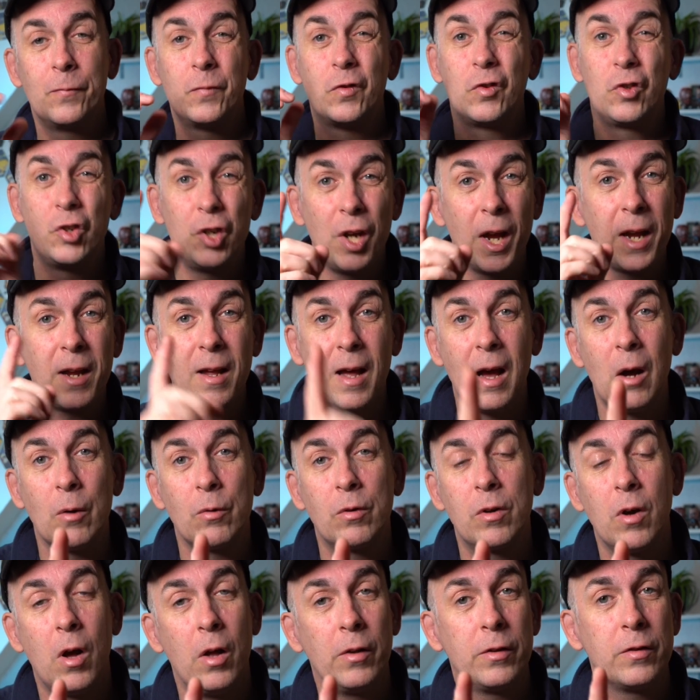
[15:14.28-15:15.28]
Check
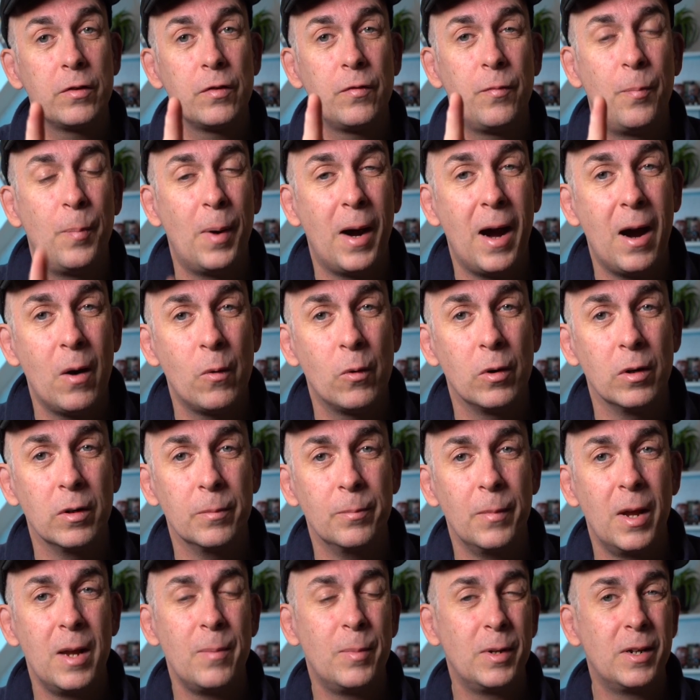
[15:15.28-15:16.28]
out Gauntlet of Power.
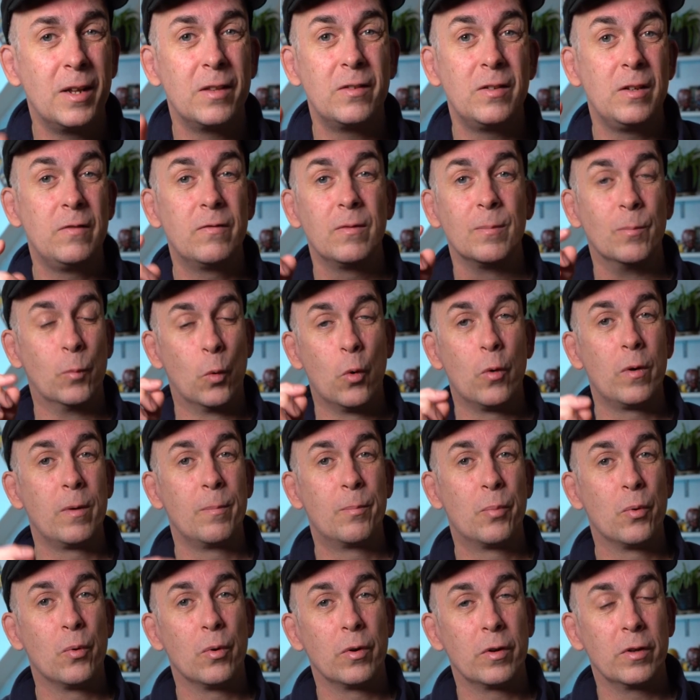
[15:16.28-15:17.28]
Maybe that's even more
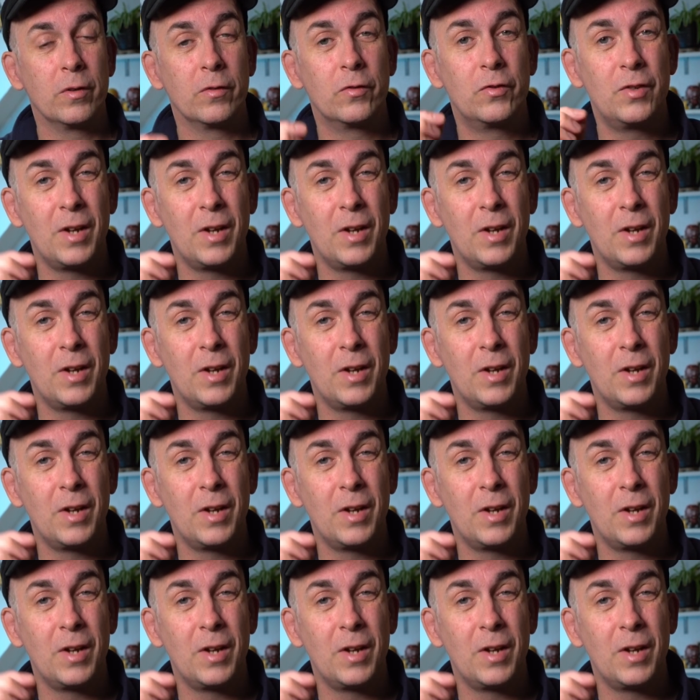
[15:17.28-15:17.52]
important.